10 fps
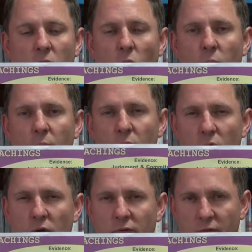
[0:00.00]
your
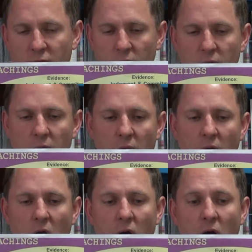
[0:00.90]
proof
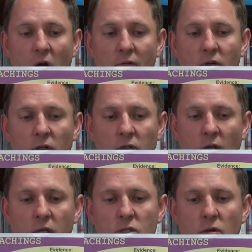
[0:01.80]
of
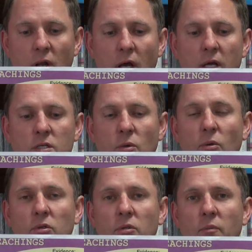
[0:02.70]
contextualized
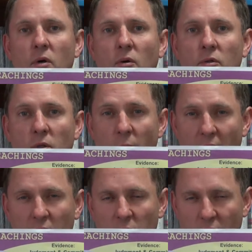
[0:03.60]

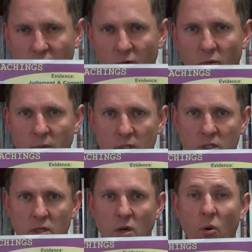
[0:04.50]
automatic
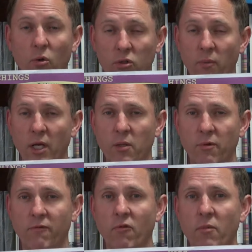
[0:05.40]
performance, automated
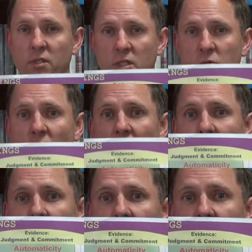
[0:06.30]
performance, is
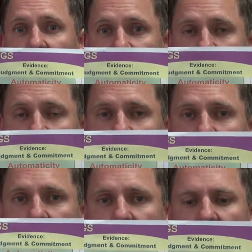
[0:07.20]
really
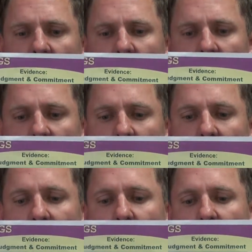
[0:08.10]
essential. So
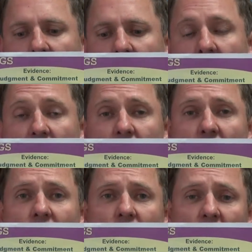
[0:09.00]
if we look at the next
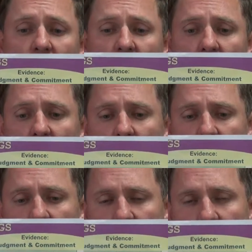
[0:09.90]
level, that's
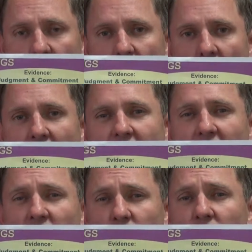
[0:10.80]
instructions.
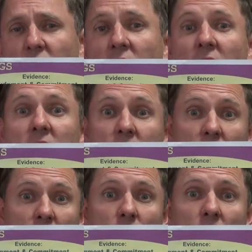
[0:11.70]
Expertise
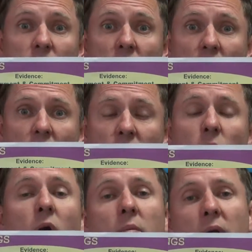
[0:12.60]
is your objective.
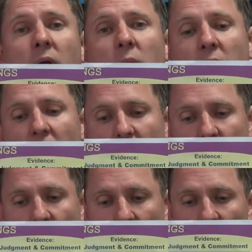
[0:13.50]
You want to become an
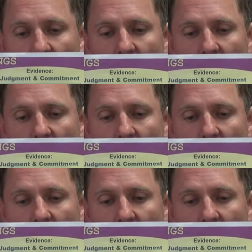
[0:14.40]
expert.